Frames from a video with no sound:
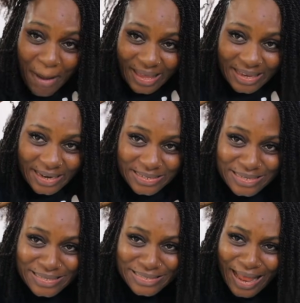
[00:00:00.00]
Packing it
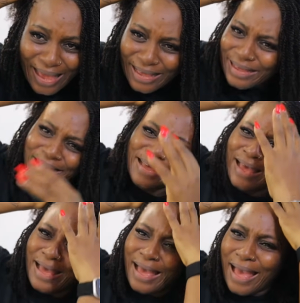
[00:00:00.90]
is like,
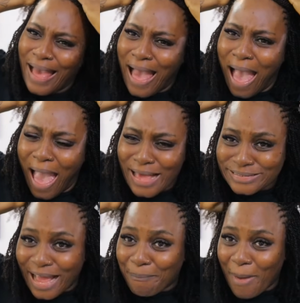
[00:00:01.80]
it's
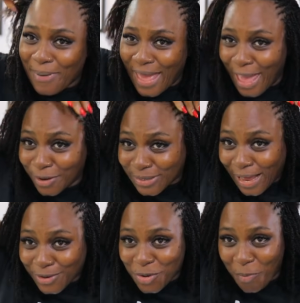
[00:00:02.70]
like baby hair. You know
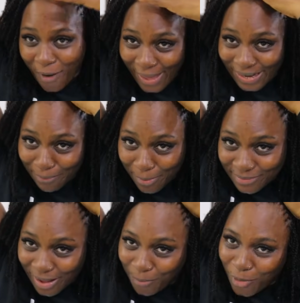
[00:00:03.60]
that newborn hair that
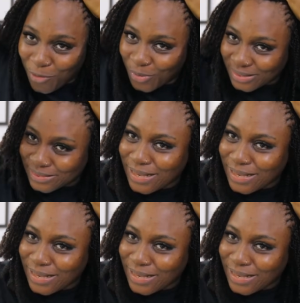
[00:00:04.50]
babies are born with?